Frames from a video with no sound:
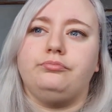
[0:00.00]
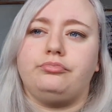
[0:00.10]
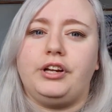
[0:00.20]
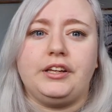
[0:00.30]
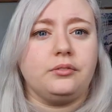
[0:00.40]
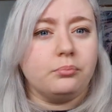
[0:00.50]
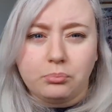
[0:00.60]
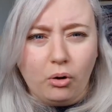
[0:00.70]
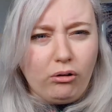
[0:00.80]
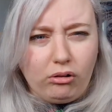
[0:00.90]
reading
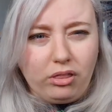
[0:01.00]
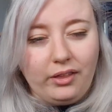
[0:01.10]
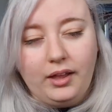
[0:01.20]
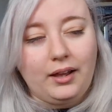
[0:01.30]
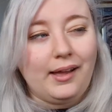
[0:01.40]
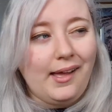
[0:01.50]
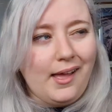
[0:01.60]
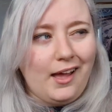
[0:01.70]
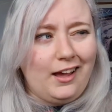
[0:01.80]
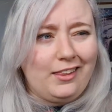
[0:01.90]
poll thing
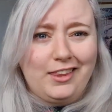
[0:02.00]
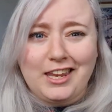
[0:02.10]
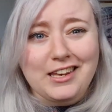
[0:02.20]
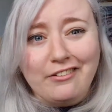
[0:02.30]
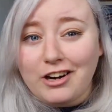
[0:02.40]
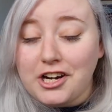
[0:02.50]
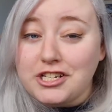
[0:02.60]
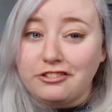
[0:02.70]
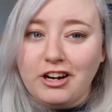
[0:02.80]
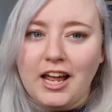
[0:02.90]
uh, that they'd never
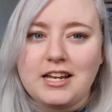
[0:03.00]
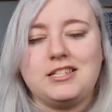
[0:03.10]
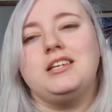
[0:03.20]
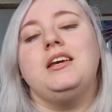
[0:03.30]
actually read.